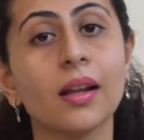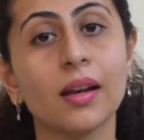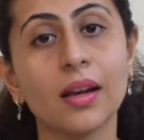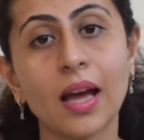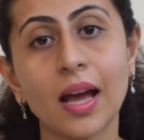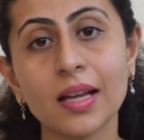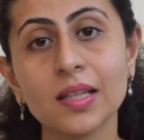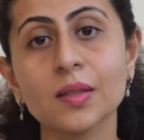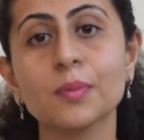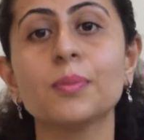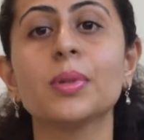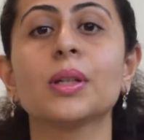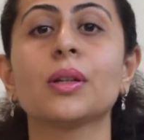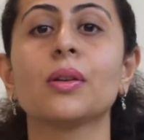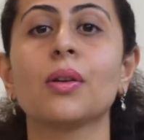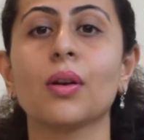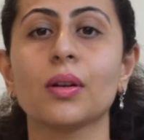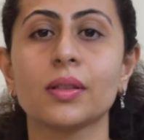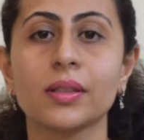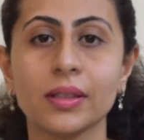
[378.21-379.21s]
Last but
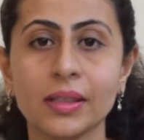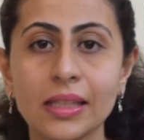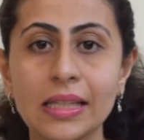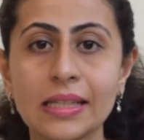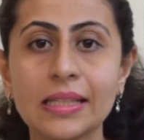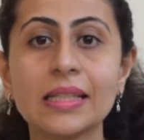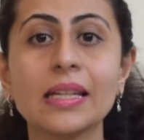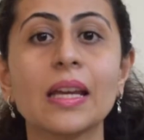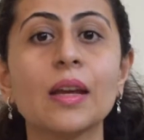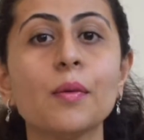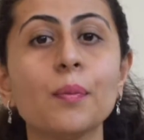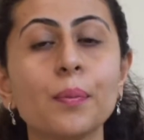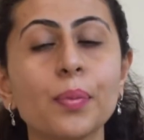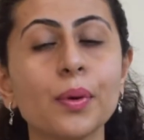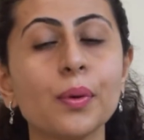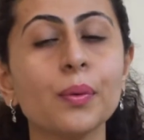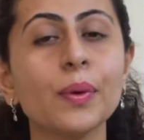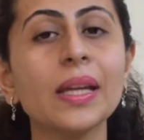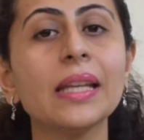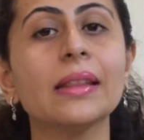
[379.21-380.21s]
not the least,
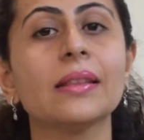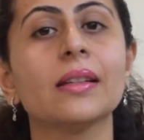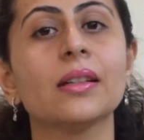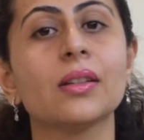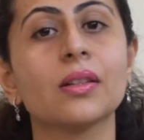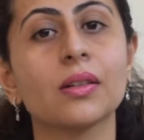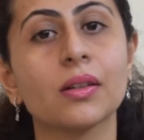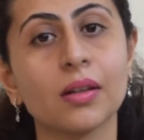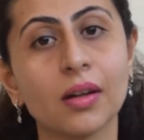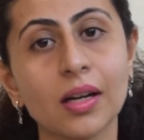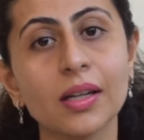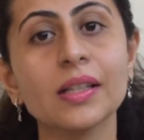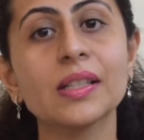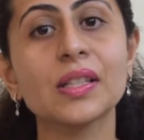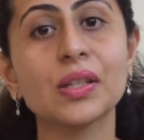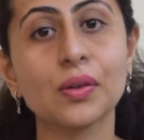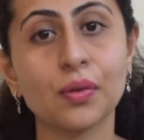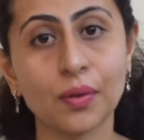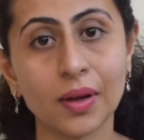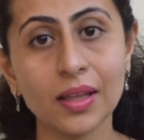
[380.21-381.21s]
improving the trunk
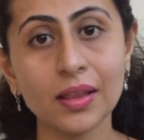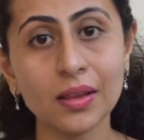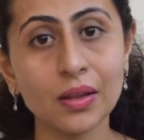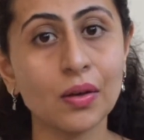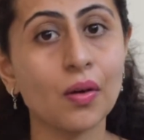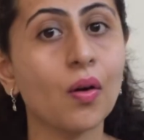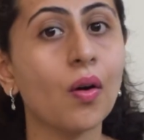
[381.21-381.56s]
strength